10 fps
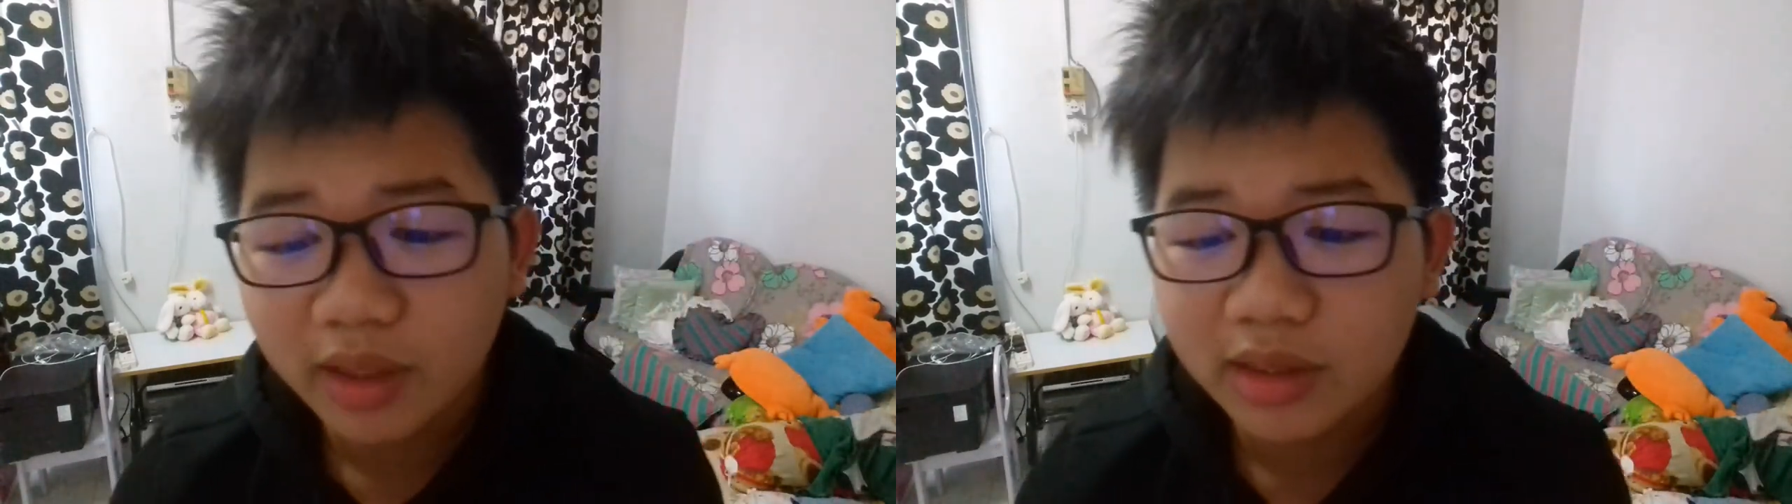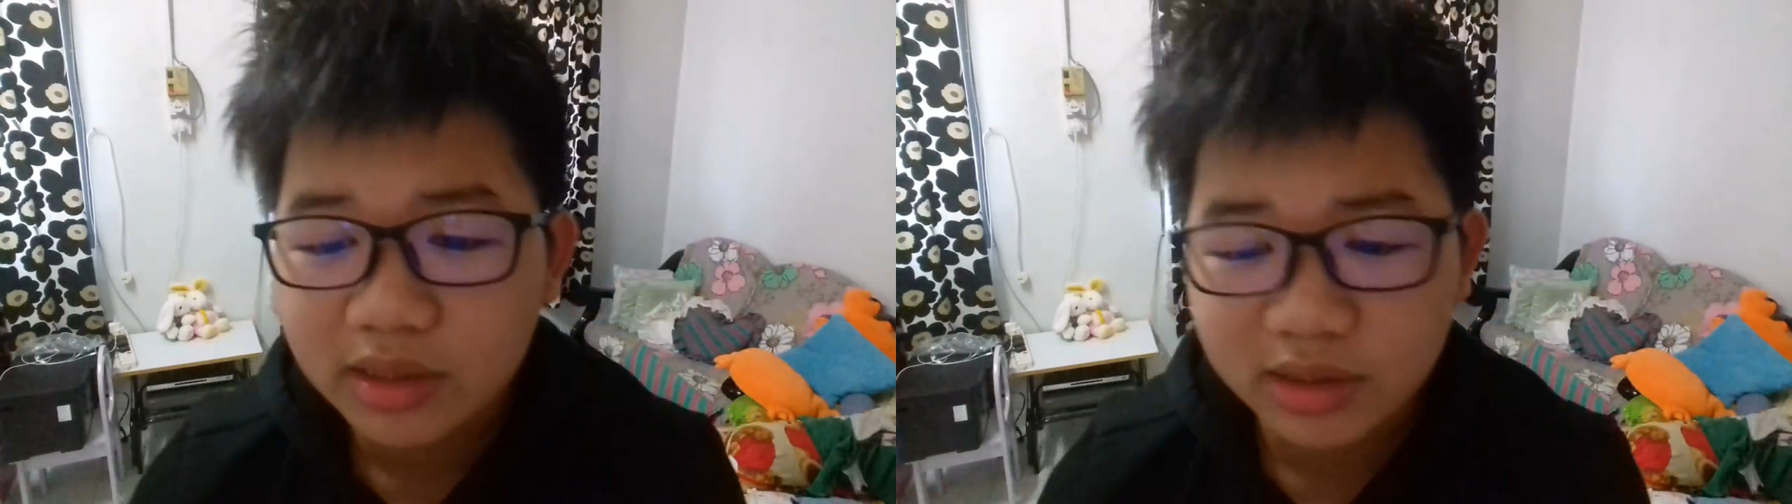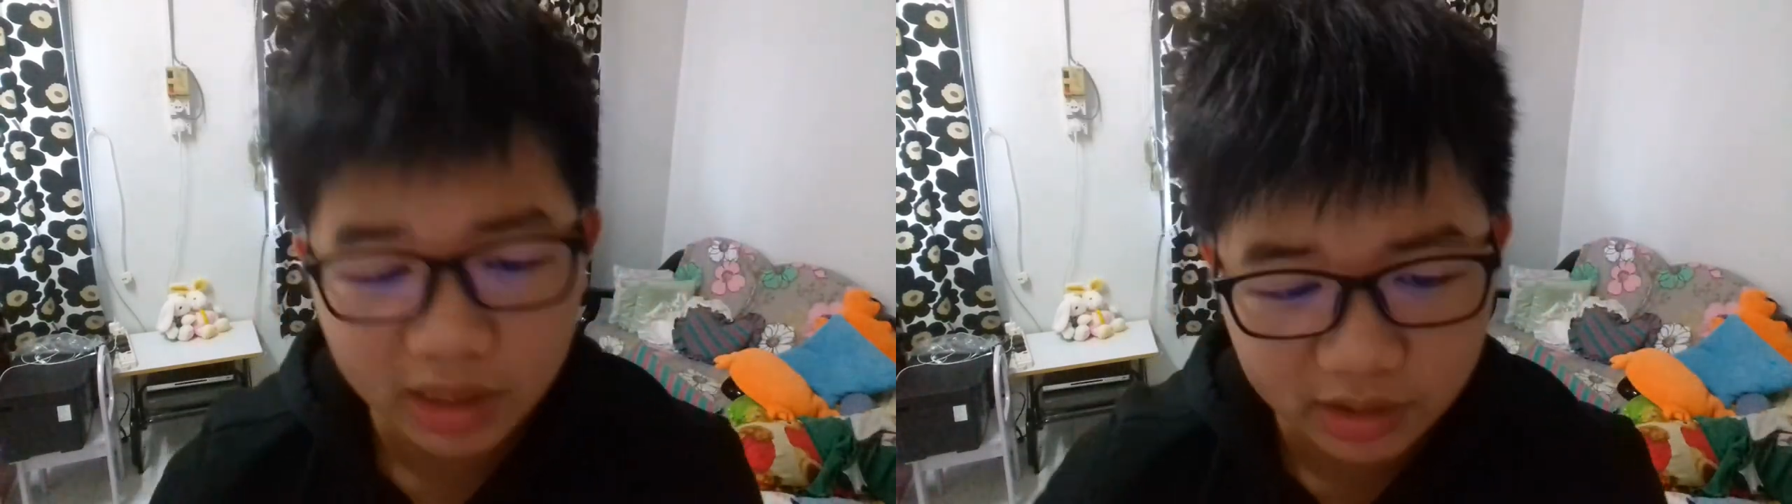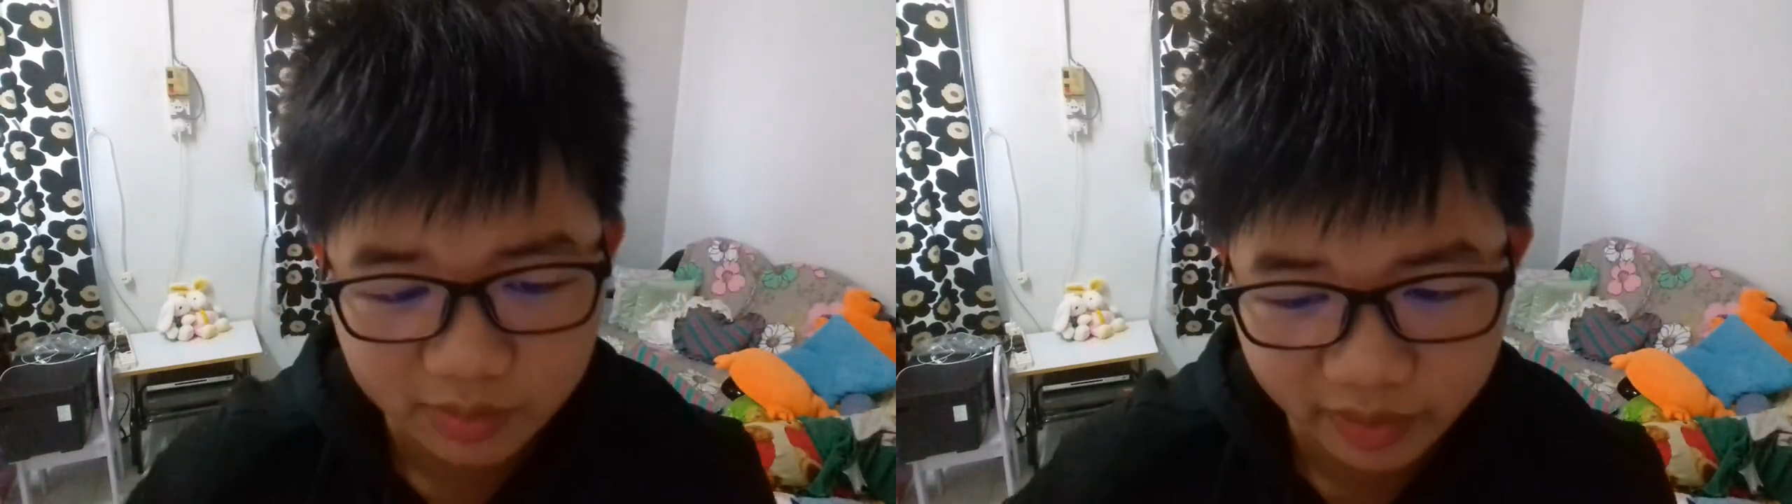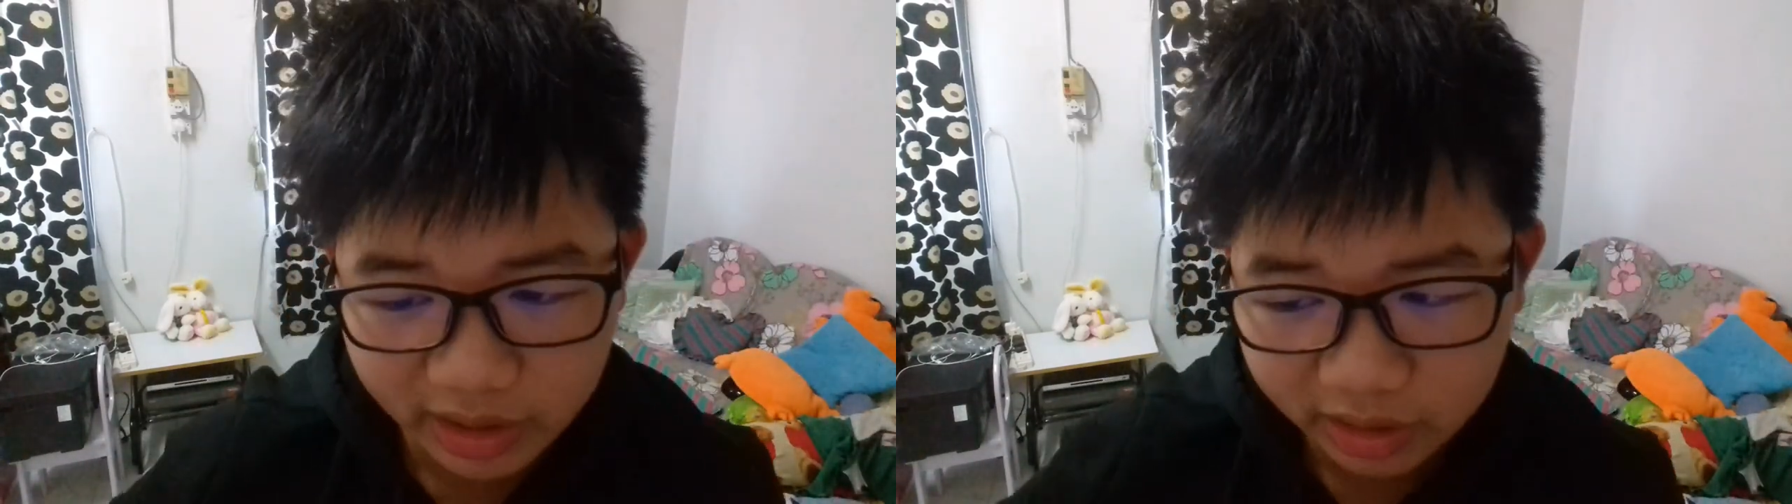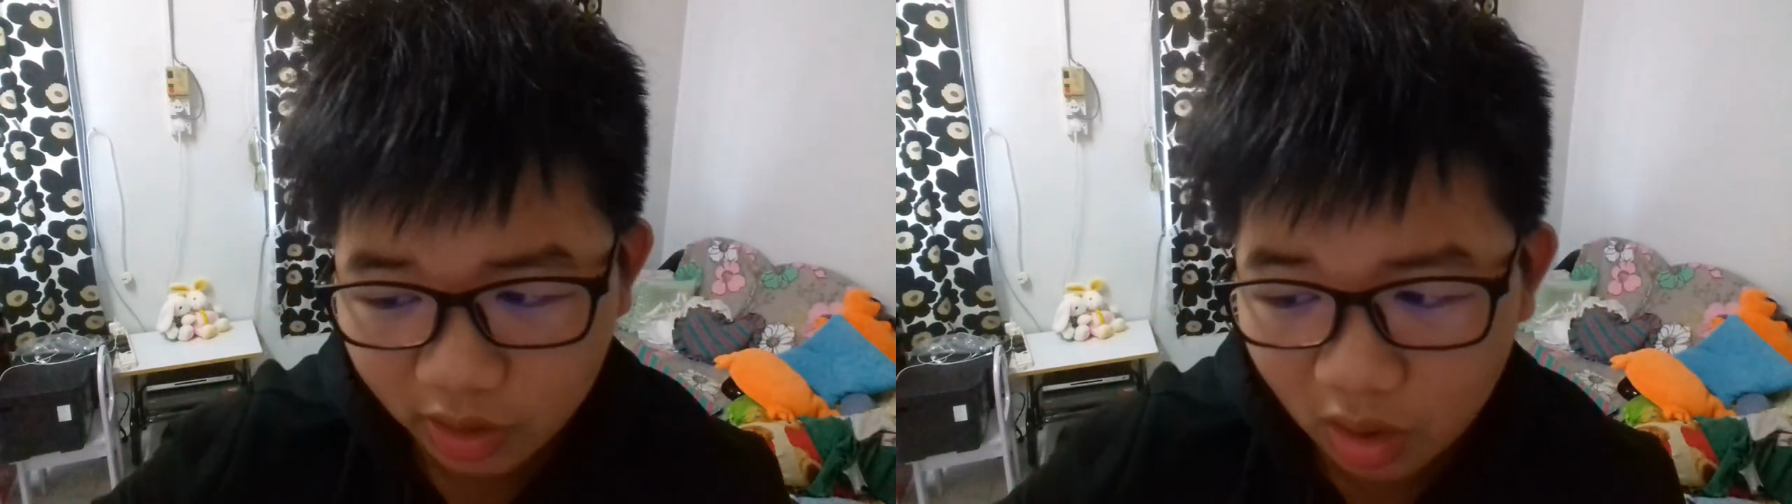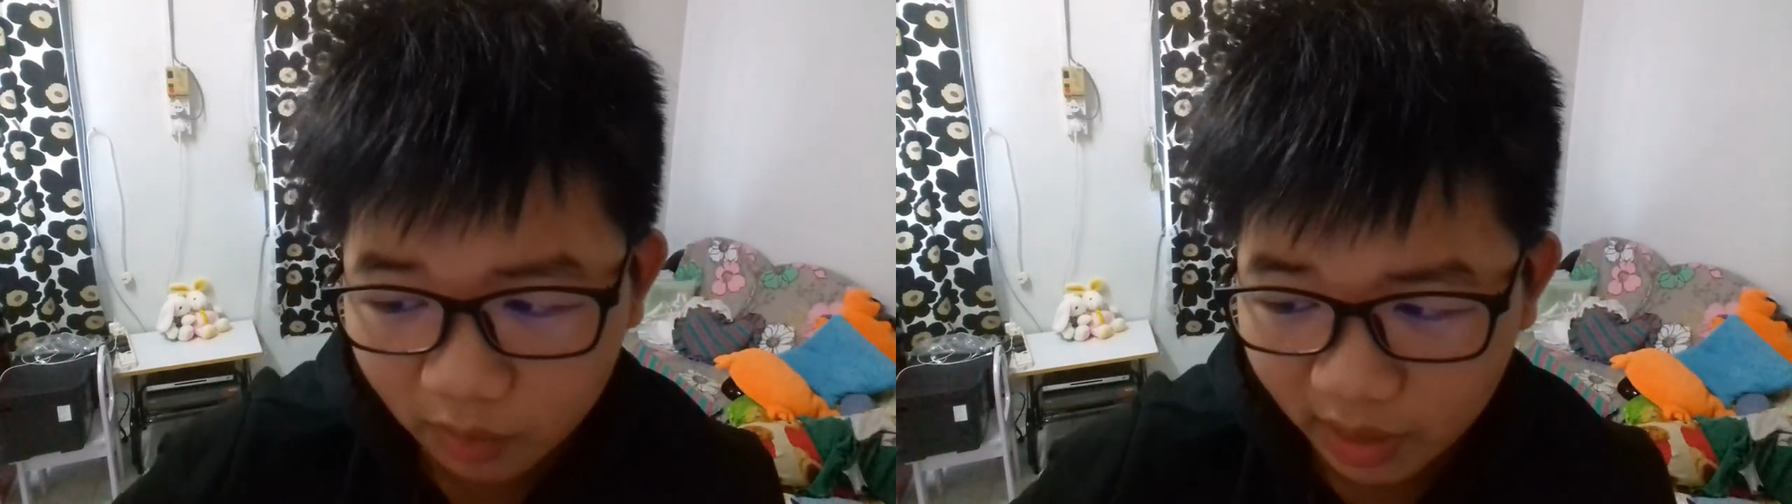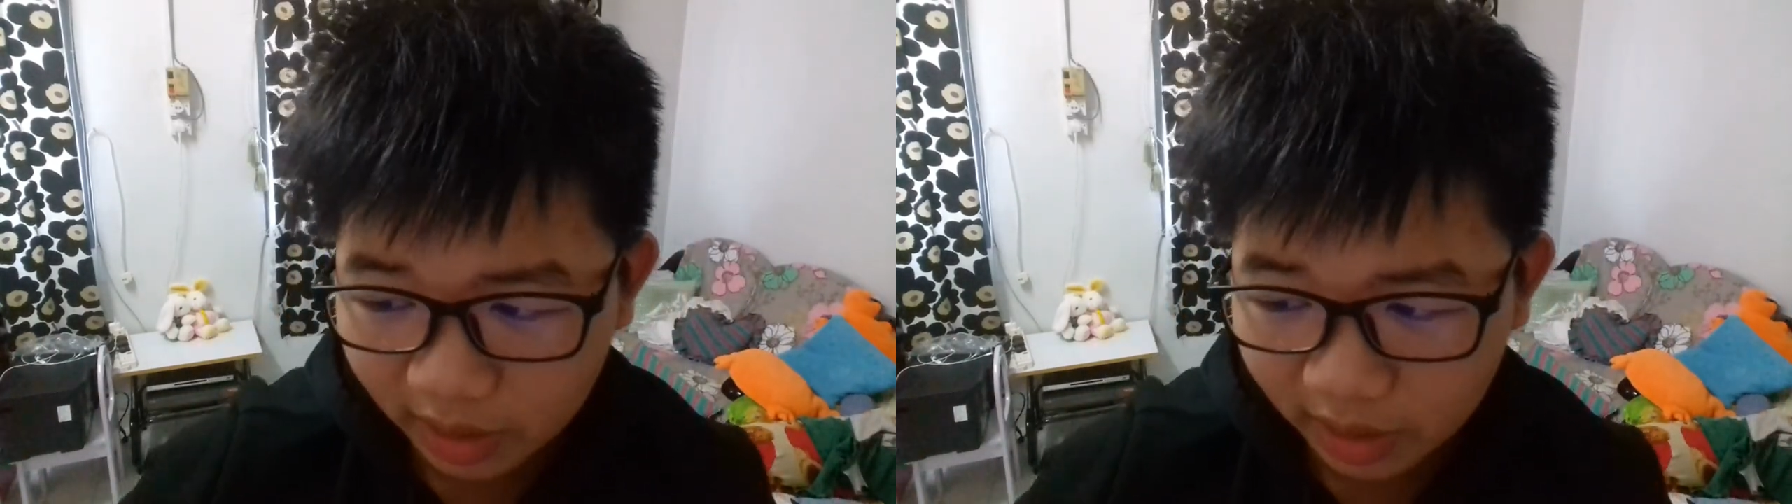but this is pretty dope.